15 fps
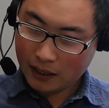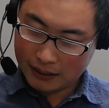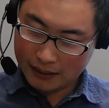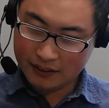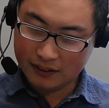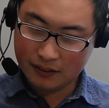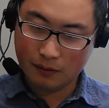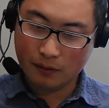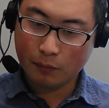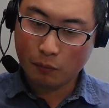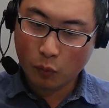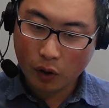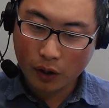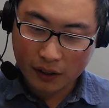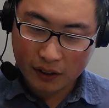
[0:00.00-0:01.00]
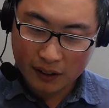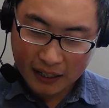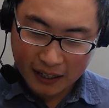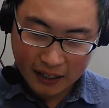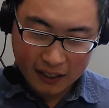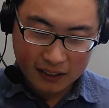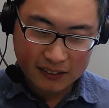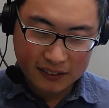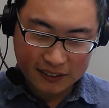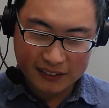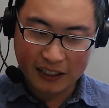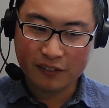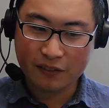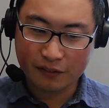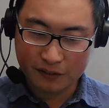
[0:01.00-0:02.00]
and more
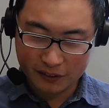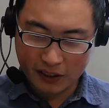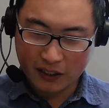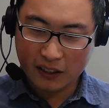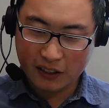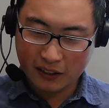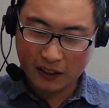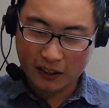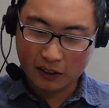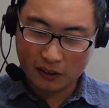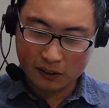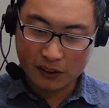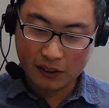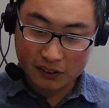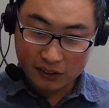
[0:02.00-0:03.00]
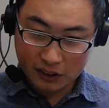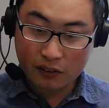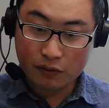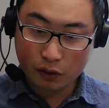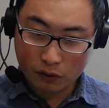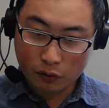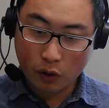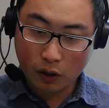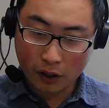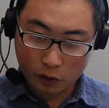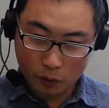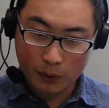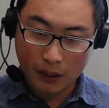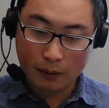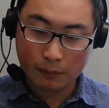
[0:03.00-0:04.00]
safe uh, I think safer for
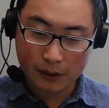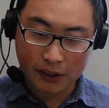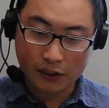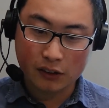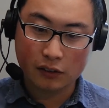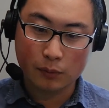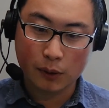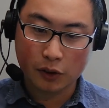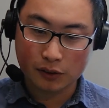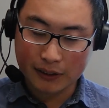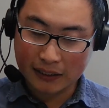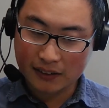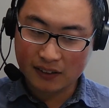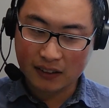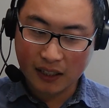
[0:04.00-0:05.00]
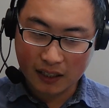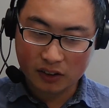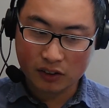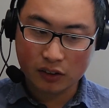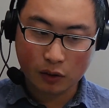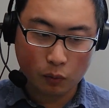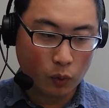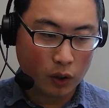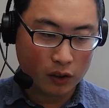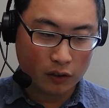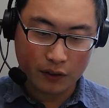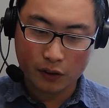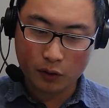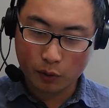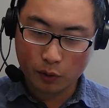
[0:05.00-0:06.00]
human applications because that's actually one
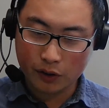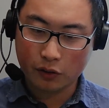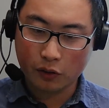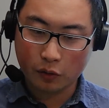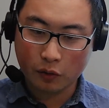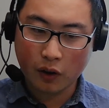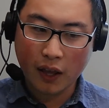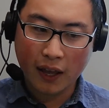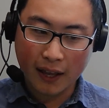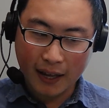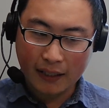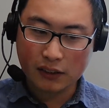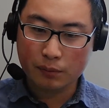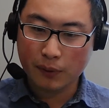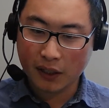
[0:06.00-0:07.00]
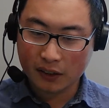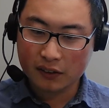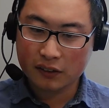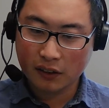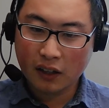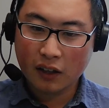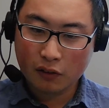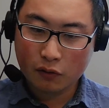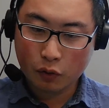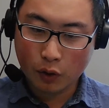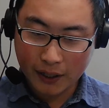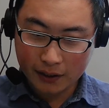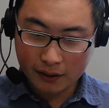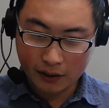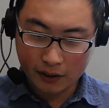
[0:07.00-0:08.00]
of the critical aspects
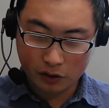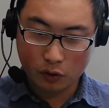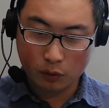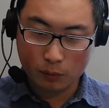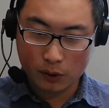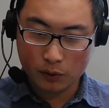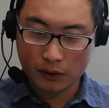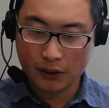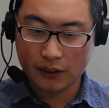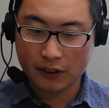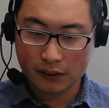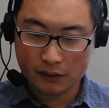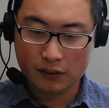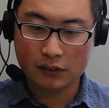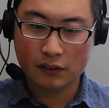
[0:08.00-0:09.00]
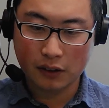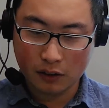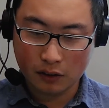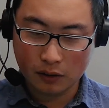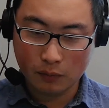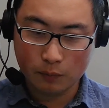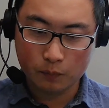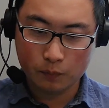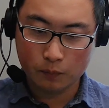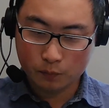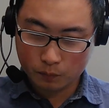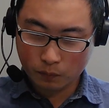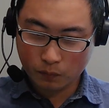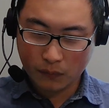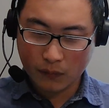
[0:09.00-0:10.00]
for any human related um,
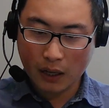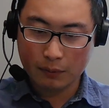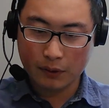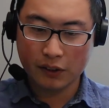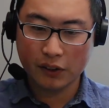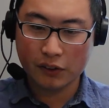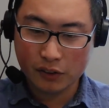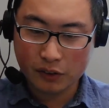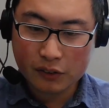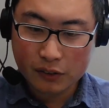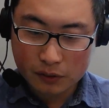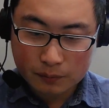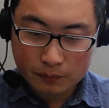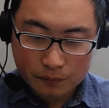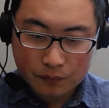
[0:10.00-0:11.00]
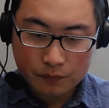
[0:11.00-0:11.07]
applications.